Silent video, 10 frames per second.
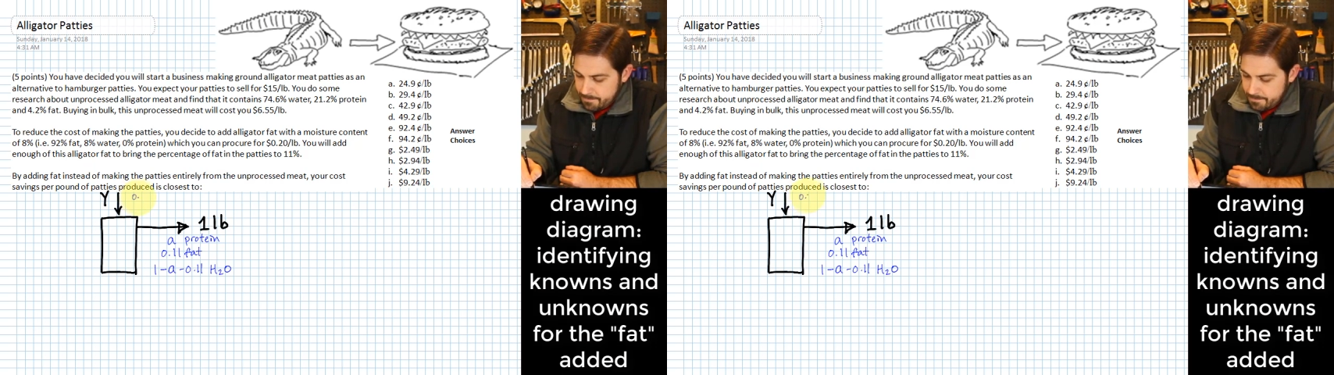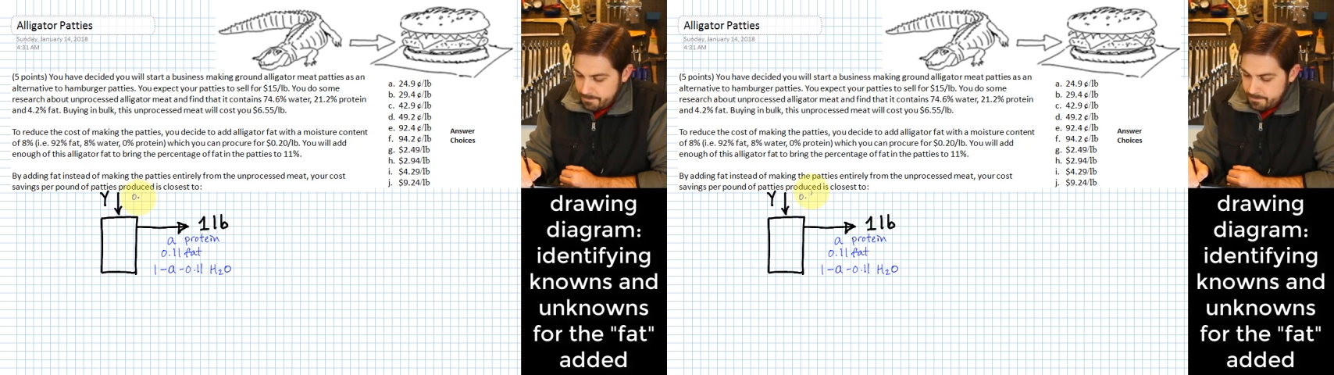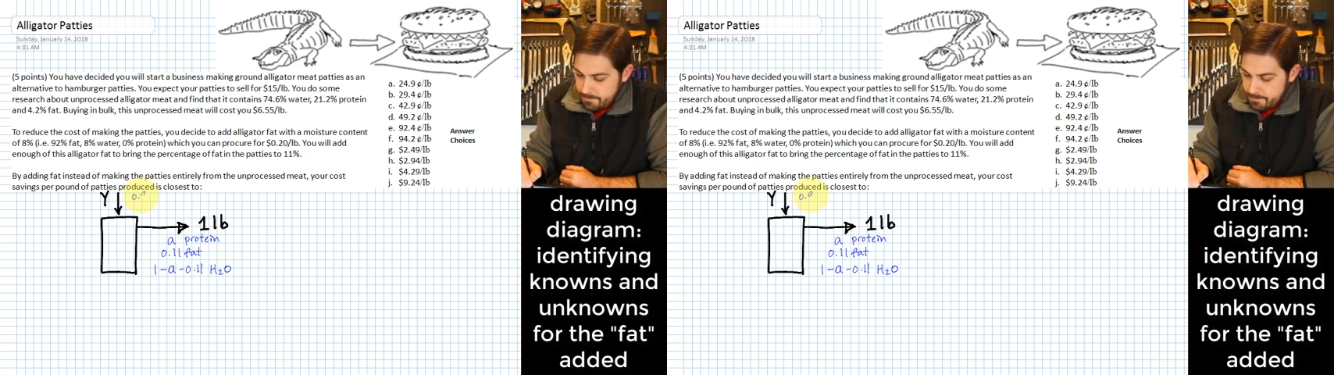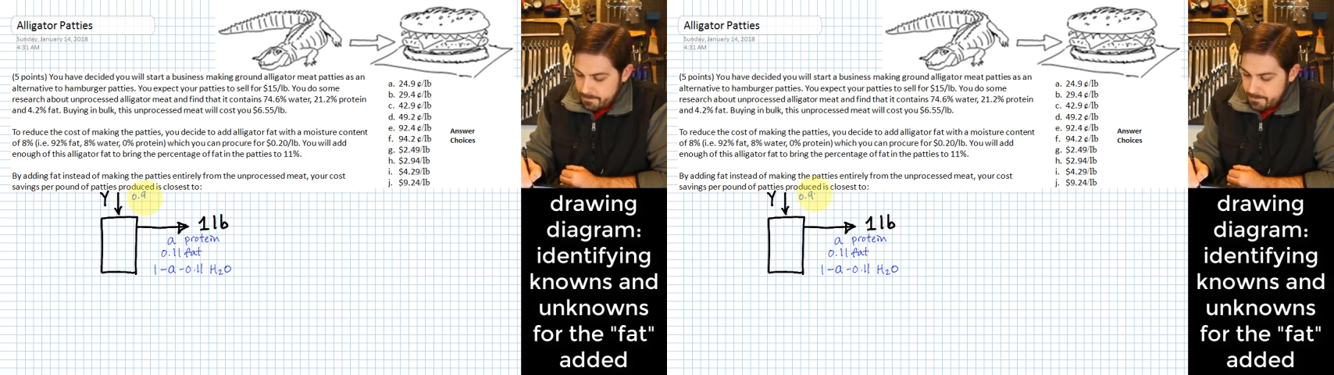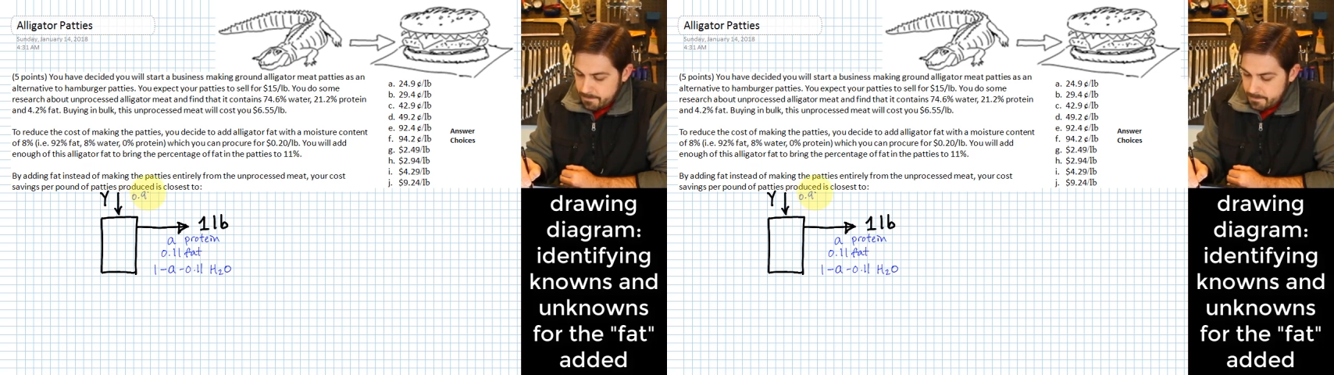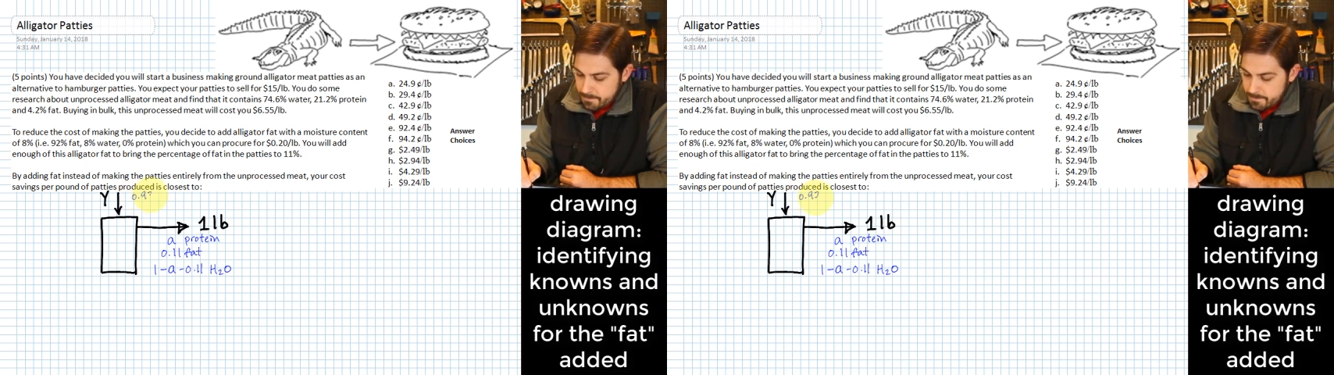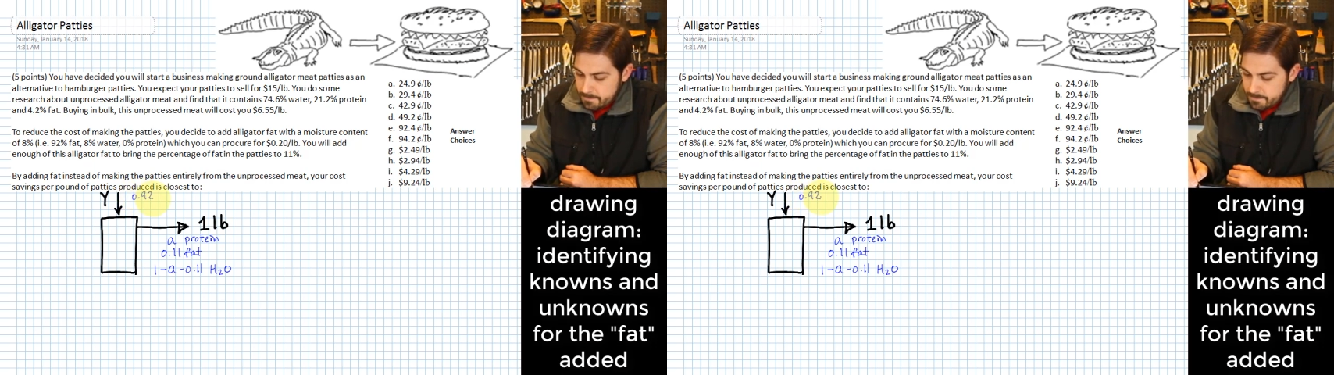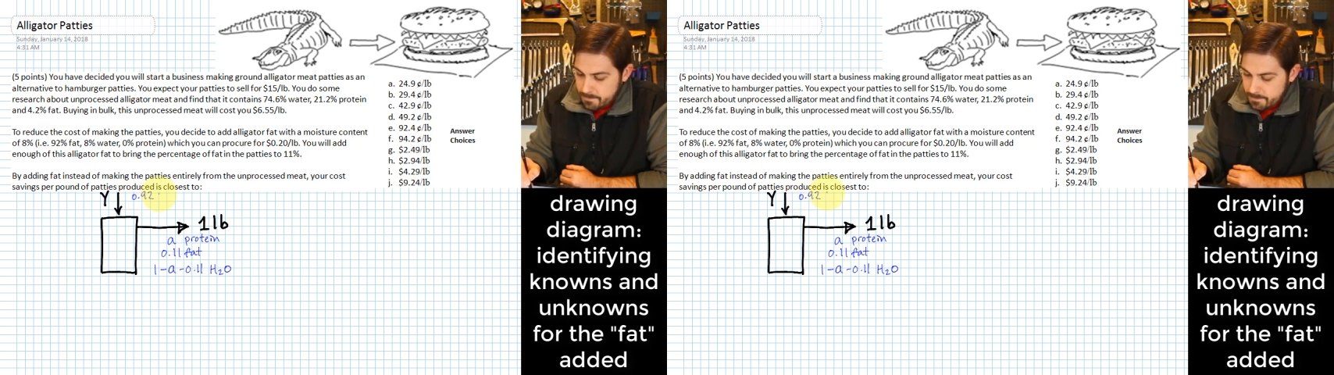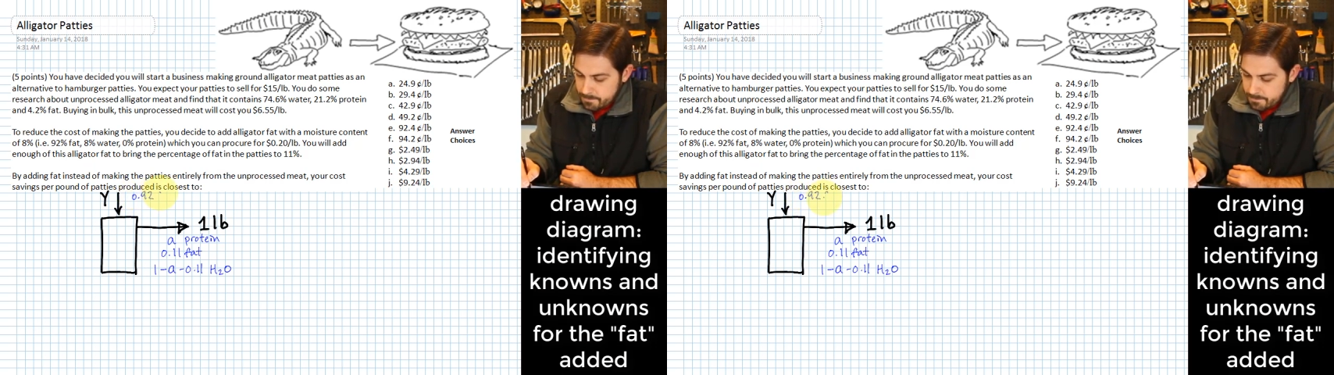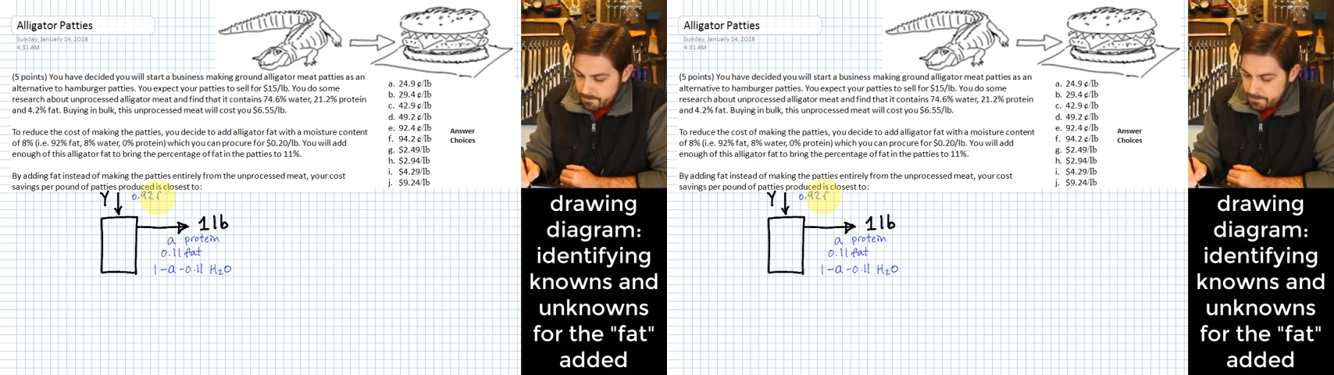
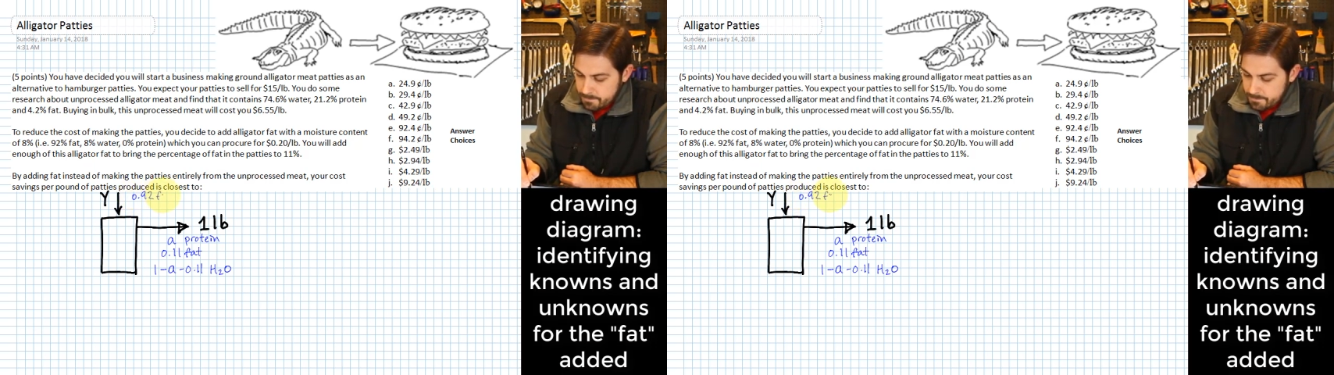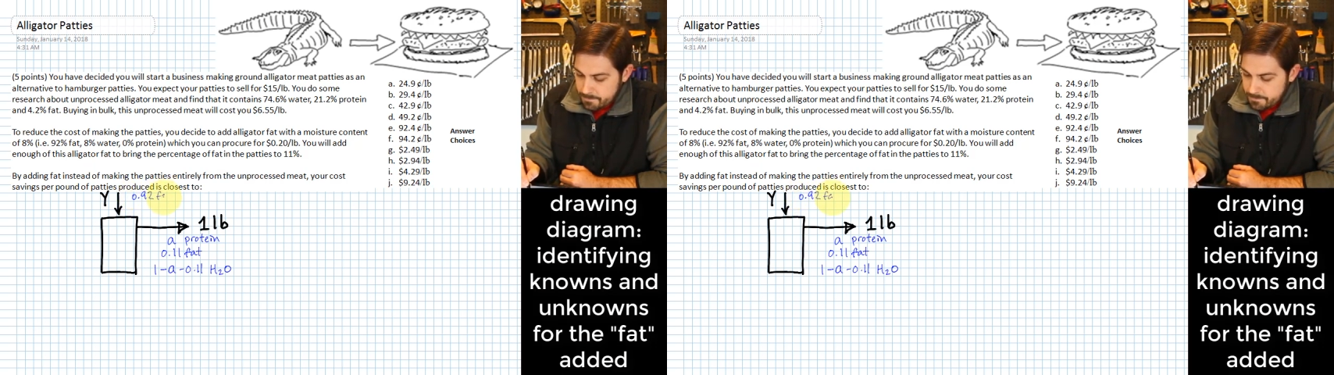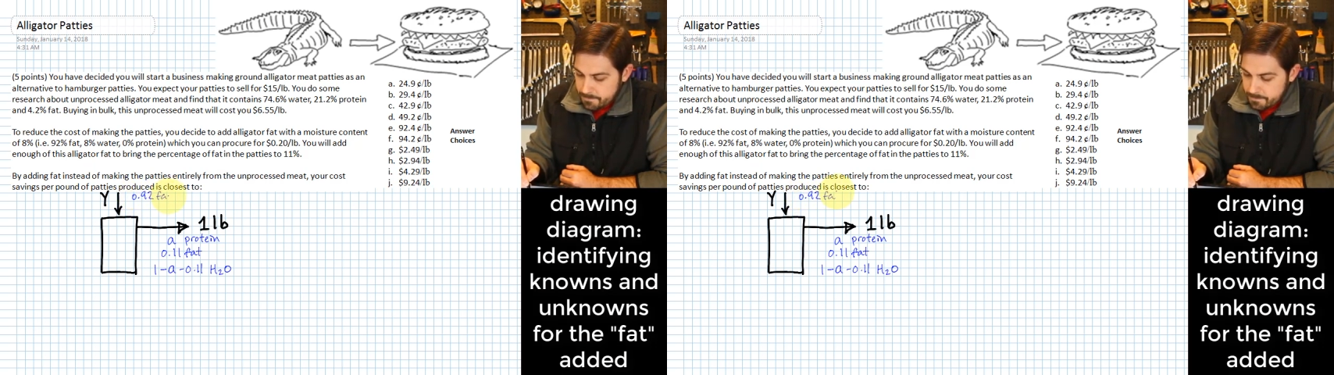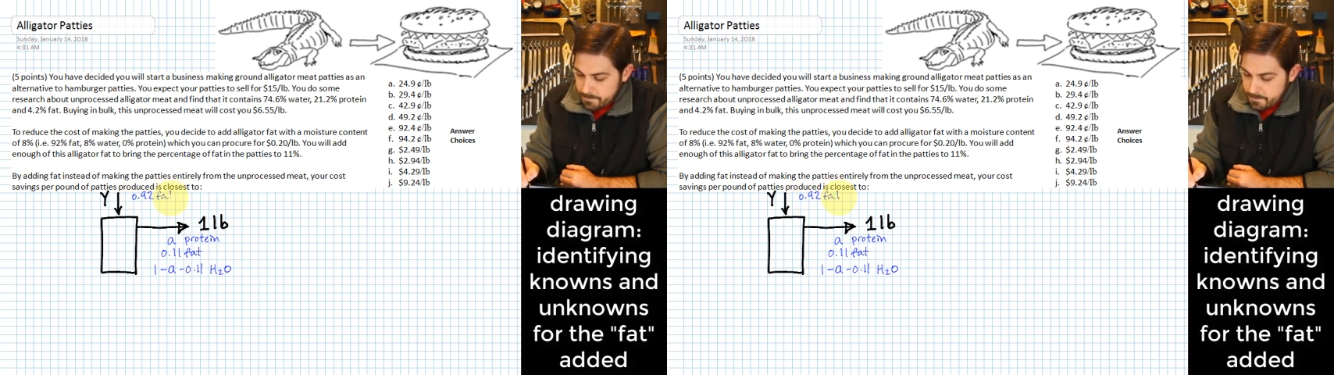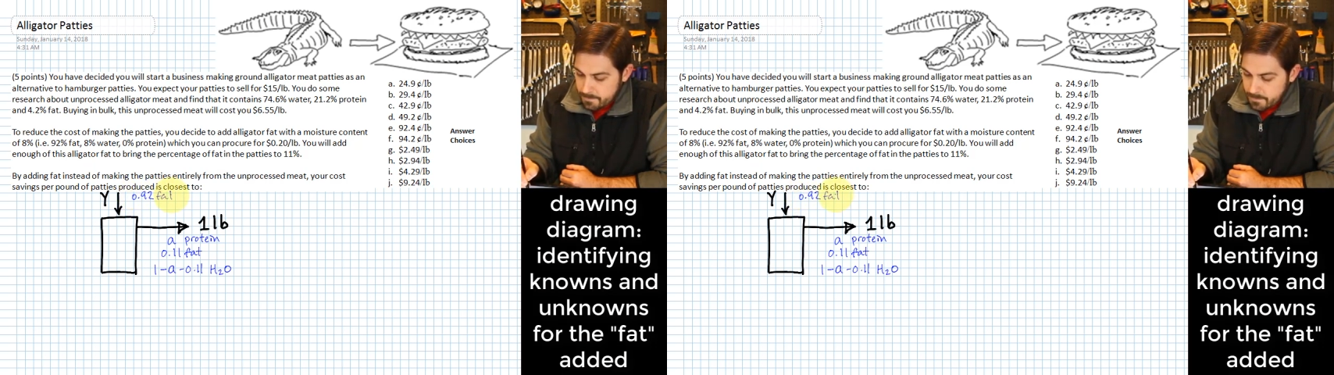Nothing is said.